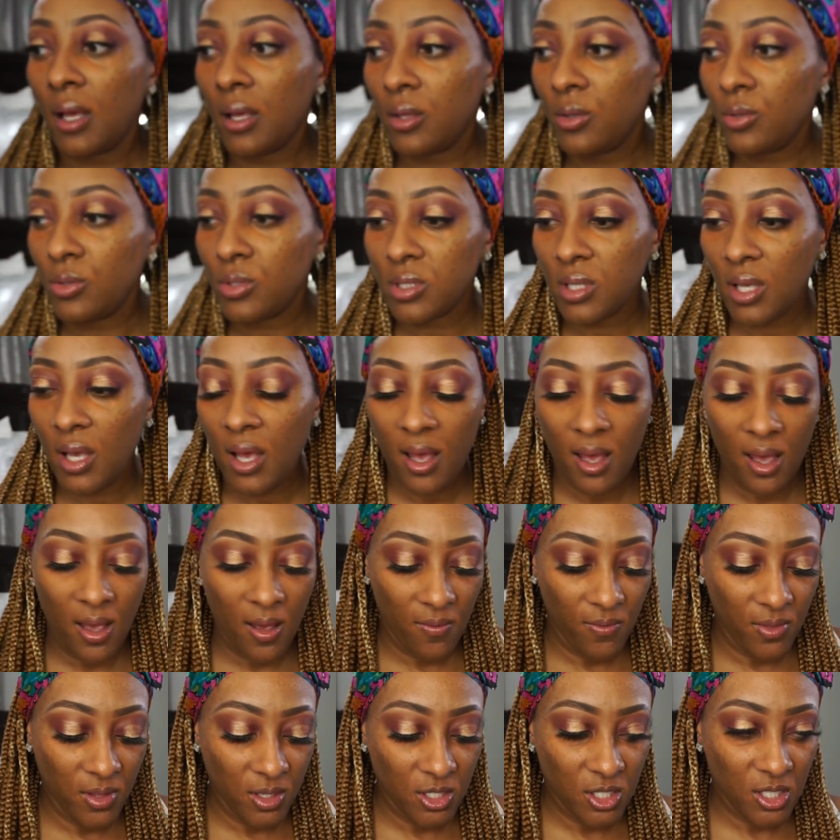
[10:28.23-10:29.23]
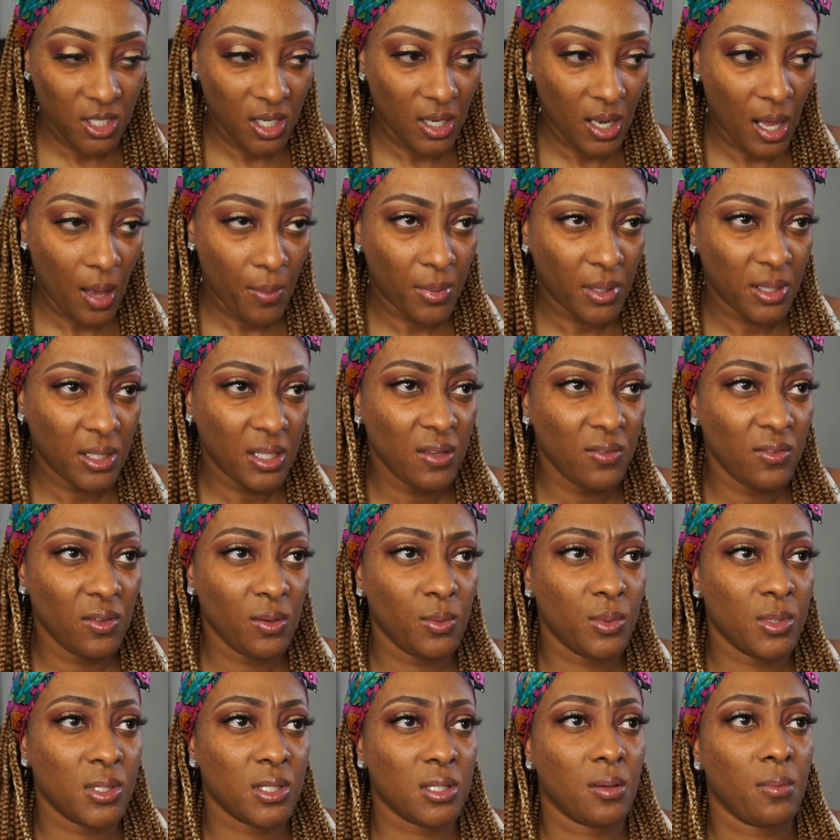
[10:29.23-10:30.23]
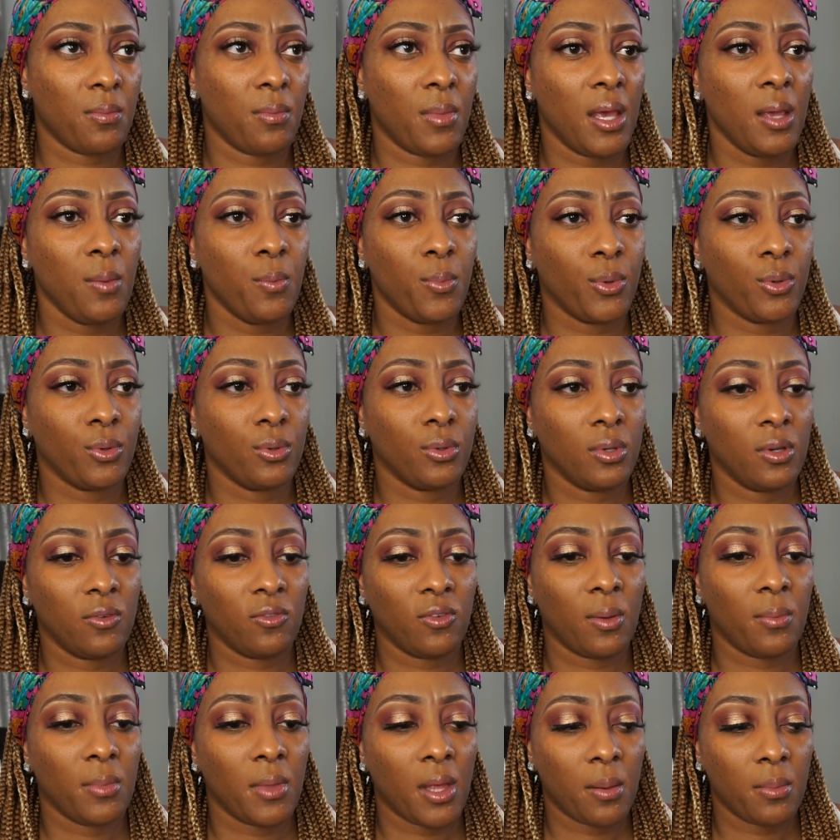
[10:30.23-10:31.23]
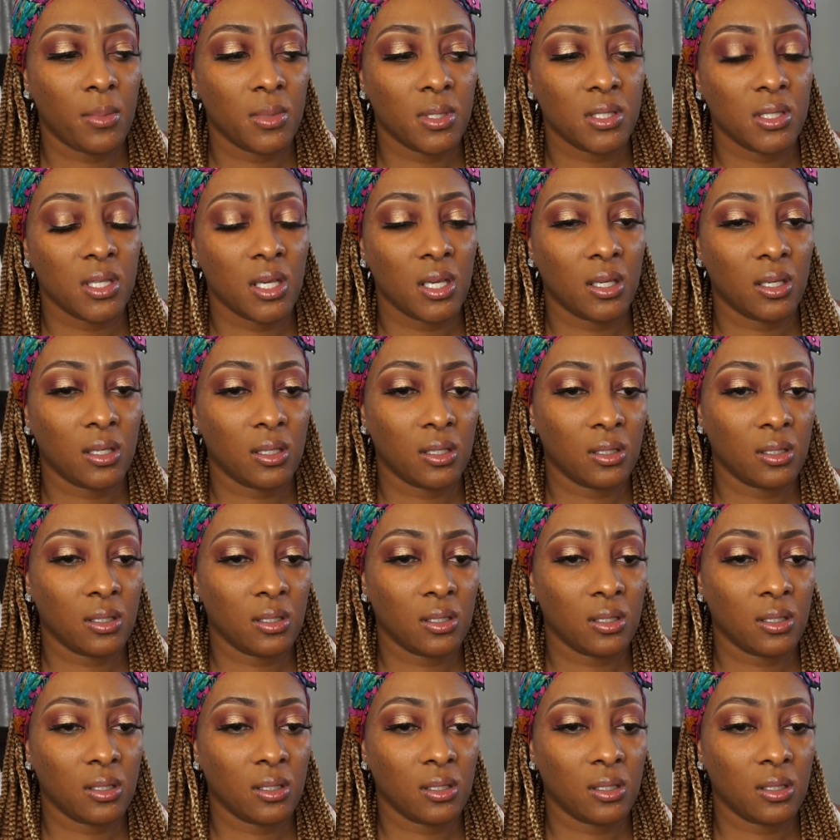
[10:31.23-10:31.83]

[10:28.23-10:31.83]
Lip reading: used to have this shade, I believe it was in Maple, if I'm not mistaken.